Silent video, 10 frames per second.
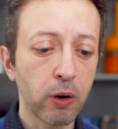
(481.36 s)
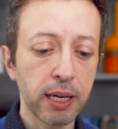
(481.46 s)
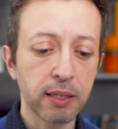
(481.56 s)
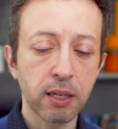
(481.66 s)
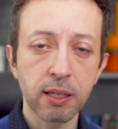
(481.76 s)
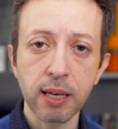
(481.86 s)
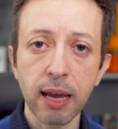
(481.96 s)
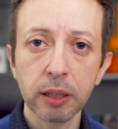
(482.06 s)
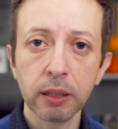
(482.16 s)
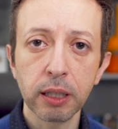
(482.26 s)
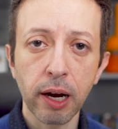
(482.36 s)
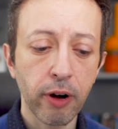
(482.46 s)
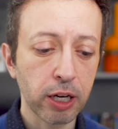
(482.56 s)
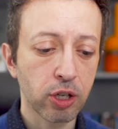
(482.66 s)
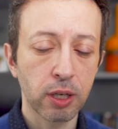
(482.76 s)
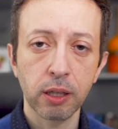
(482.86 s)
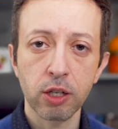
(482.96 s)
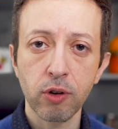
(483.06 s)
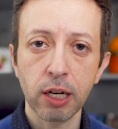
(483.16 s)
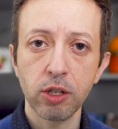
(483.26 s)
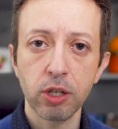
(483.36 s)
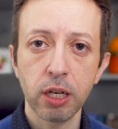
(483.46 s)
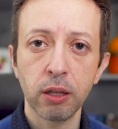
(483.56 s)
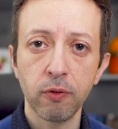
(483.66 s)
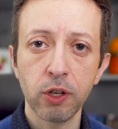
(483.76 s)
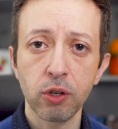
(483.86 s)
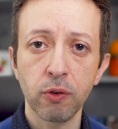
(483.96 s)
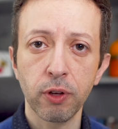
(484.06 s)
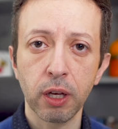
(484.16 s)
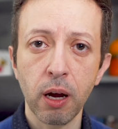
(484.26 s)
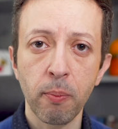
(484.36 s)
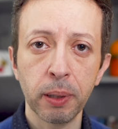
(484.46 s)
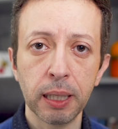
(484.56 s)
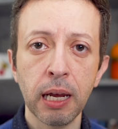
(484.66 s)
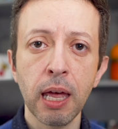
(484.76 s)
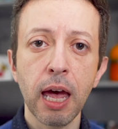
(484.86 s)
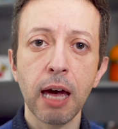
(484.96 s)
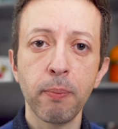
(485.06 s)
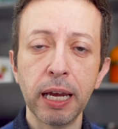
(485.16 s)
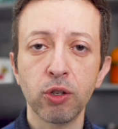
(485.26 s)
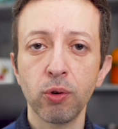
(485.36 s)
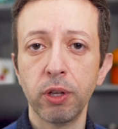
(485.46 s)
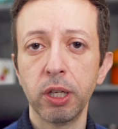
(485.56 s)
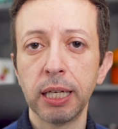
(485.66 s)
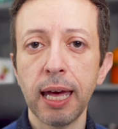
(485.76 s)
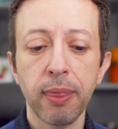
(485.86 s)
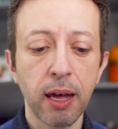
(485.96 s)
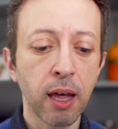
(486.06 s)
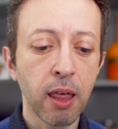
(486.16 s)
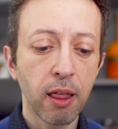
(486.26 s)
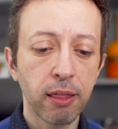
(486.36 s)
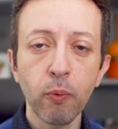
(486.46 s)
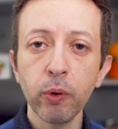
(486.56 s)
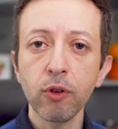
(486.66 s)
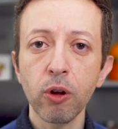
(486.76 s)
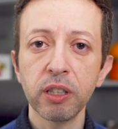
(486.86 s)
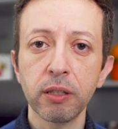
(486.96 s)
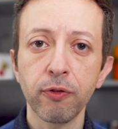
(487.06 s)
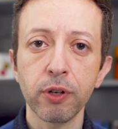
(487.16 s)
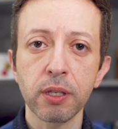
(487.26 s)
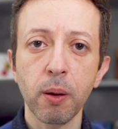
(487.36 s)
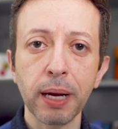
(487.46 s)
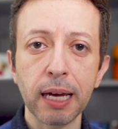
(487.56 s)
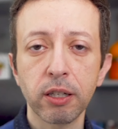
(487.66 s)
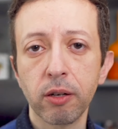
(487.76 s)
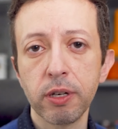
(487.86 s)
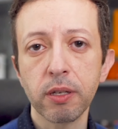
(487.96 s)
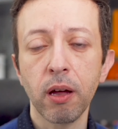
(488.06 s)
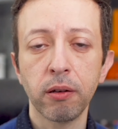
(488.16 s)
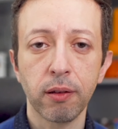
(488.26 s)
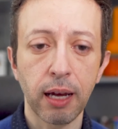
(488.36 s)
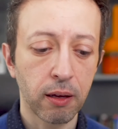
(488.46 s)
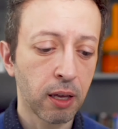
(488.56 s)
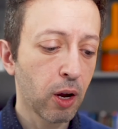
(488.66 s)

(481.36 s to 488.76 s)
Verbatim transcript: is to set the direction and the strategy and the vision for the company and make sure that you get there, then we've got different subcategories under that.